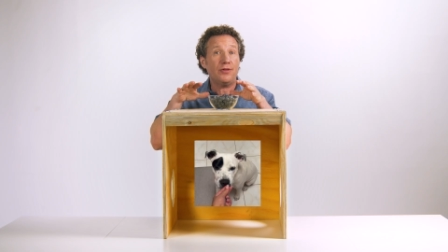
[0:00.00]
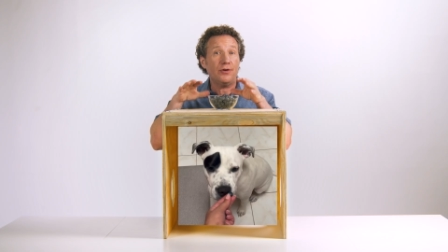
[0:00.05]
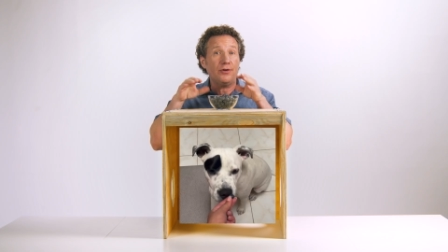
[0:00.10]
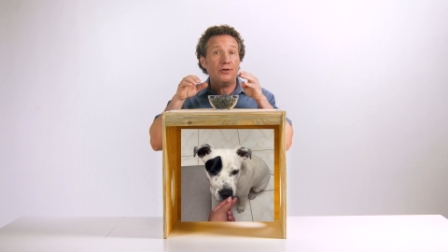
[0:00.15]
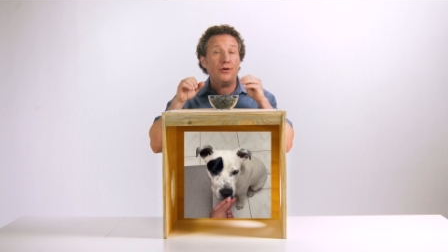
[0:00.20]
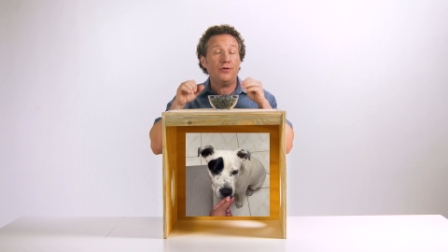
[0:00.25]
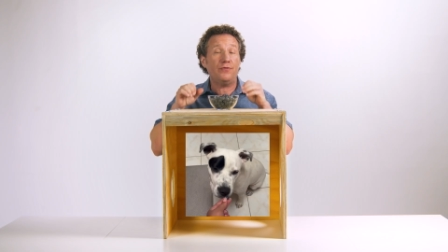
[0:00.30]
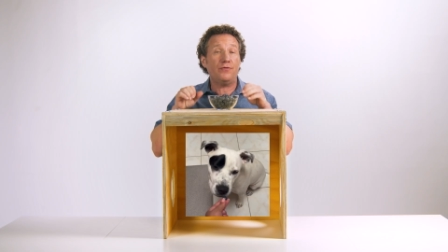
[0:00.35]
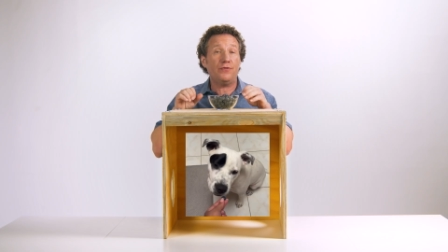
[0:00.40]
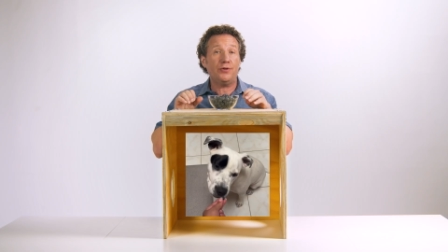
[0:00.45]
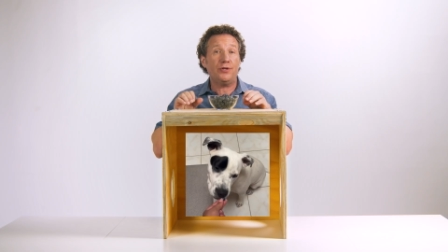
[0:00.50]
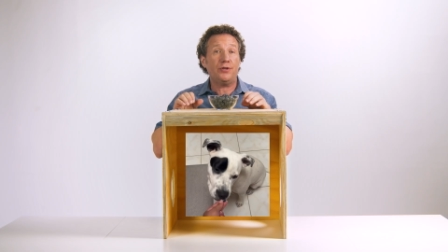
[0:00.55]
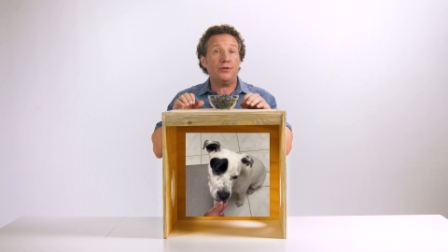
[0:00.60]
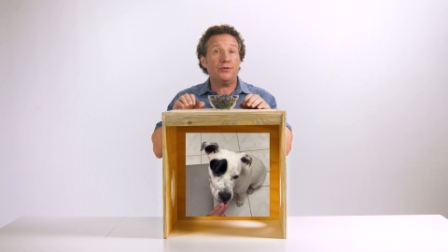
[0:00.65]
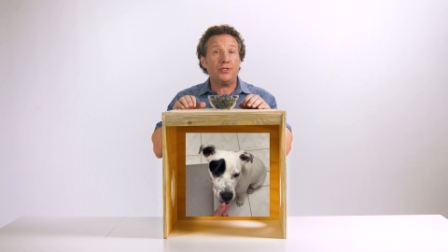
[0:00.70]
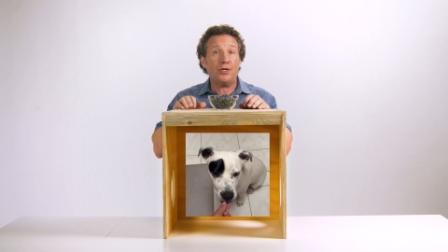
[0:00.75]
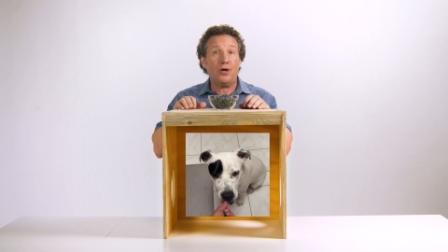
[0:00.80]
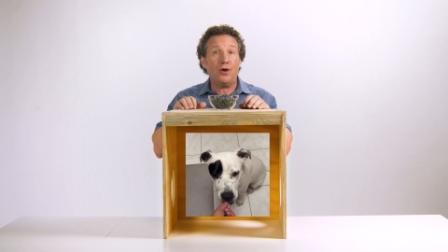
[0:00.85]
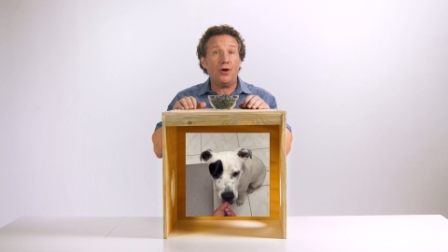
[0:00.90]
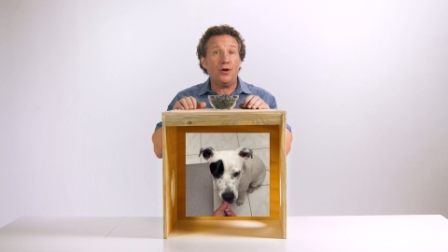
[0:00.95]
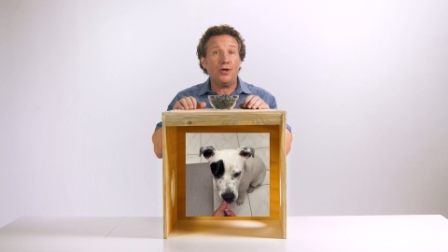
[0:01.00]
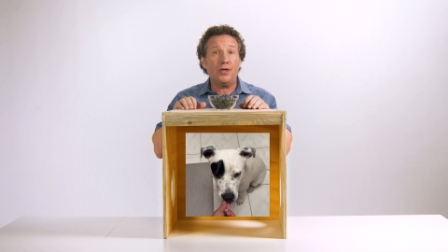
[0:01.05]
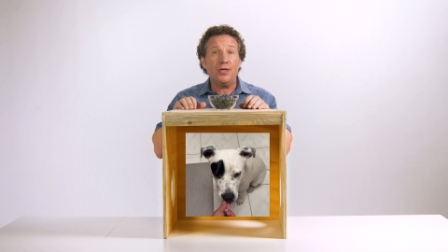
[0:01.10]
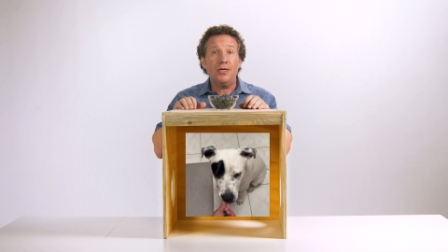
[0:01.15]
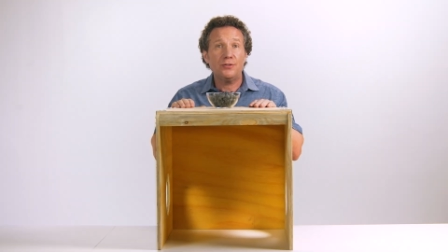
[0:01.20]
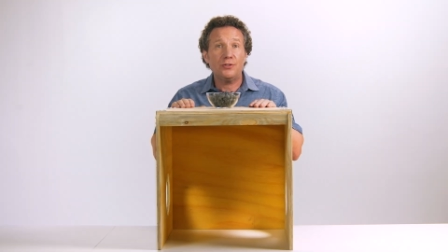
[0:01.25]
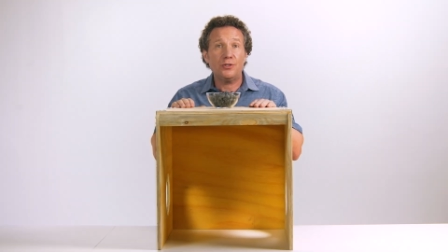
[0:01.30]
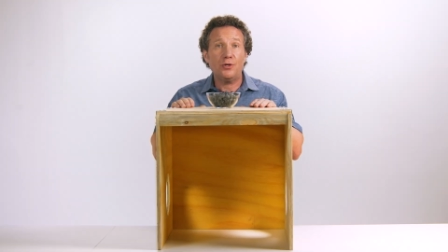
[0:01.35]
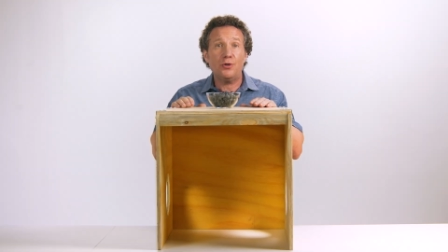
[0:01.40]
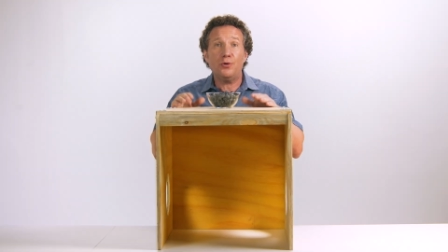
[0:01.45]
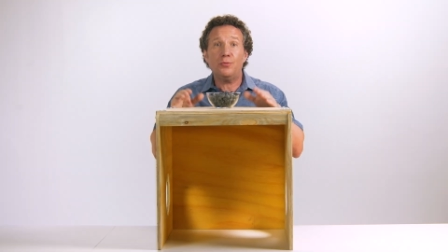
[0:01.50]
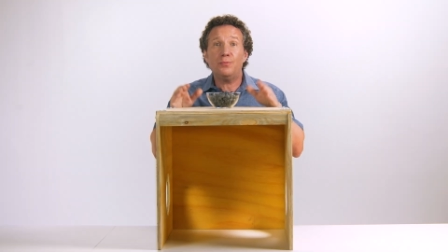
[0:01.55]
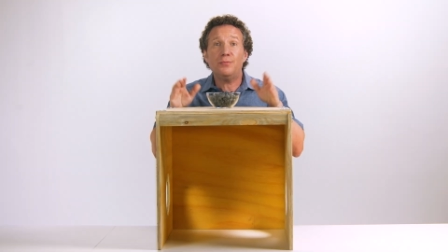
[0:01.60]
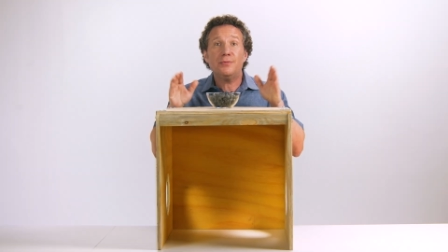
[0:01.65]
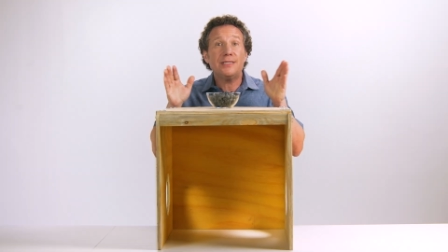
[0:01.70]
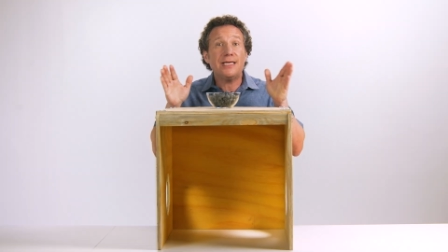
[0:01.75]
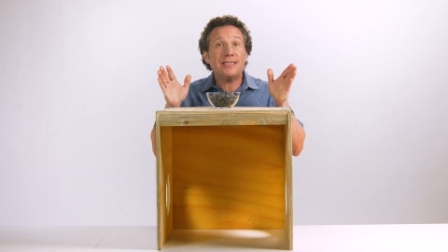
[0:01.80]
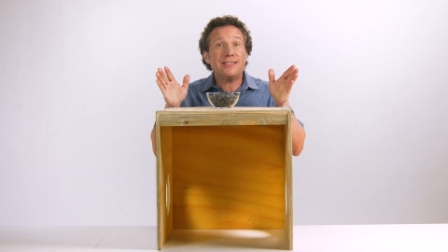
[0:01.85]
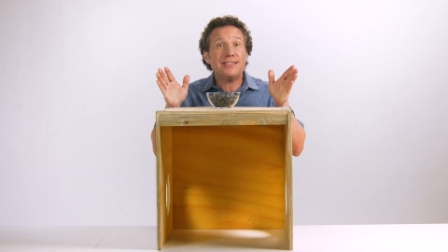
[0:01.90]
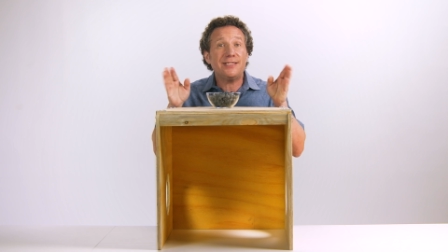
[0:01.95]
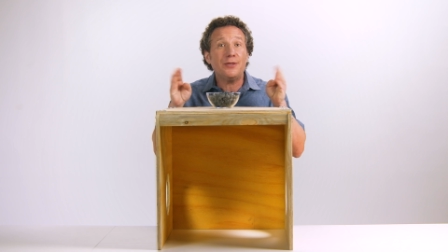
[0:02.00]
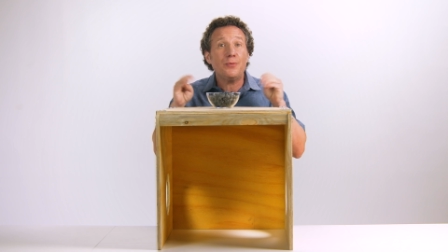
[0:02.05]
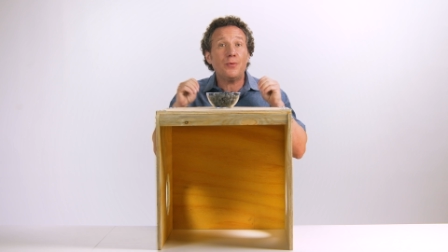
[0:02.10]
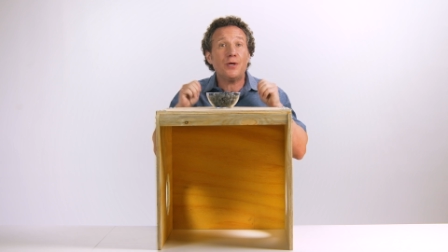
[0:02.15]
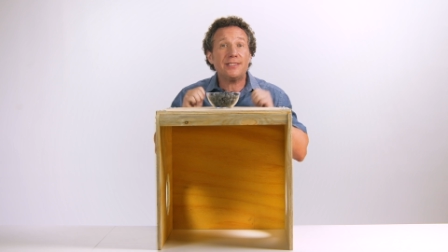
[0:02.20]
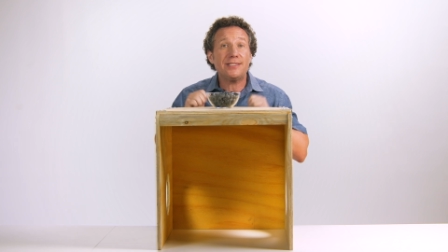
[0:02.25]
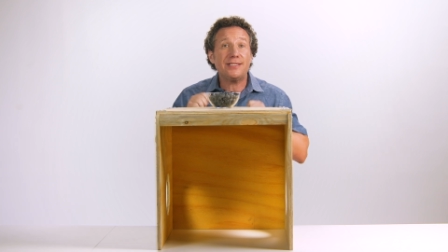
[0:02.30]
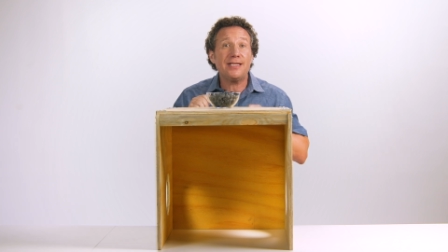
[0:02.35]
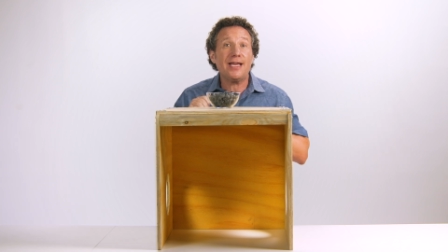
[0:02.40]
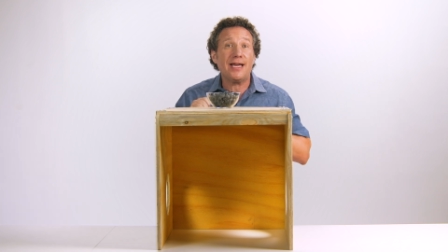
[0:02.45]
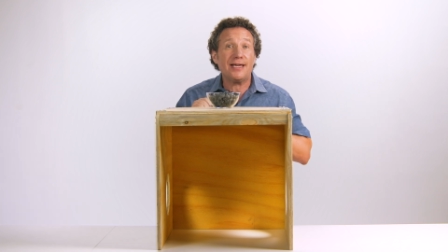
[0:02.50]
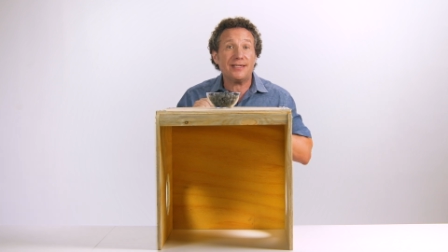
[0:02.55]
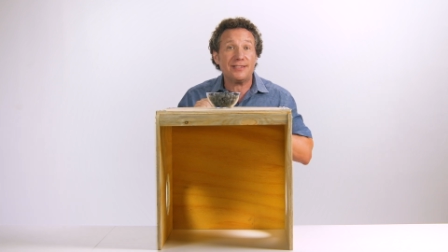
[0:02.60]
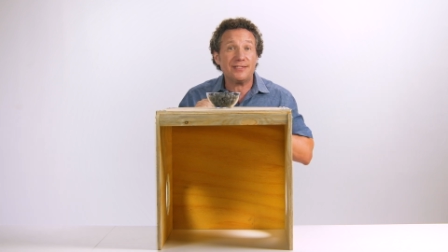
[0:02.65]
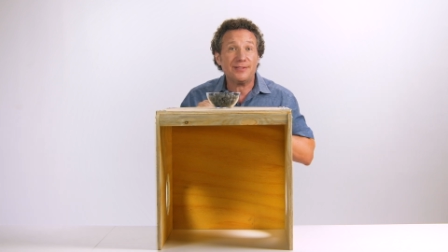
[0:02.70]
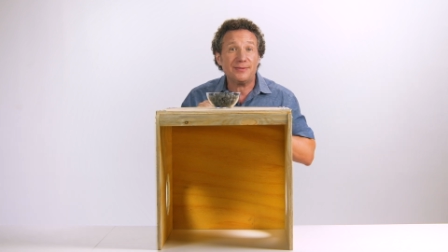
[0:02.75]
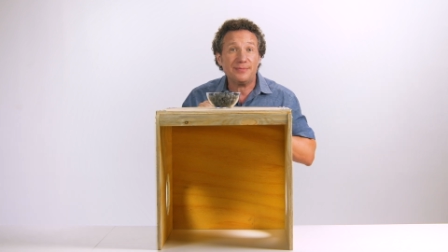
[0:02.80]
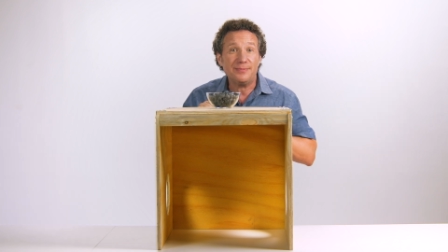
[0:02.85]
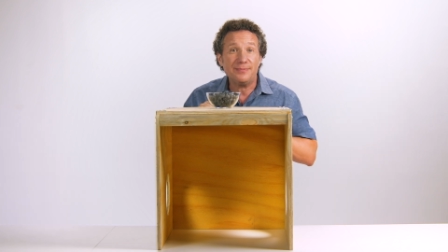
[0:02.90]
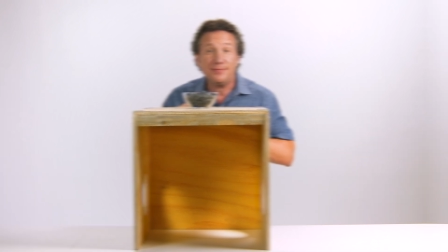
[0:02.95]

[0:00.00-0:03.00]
they're good for your dog. So let's see what's next.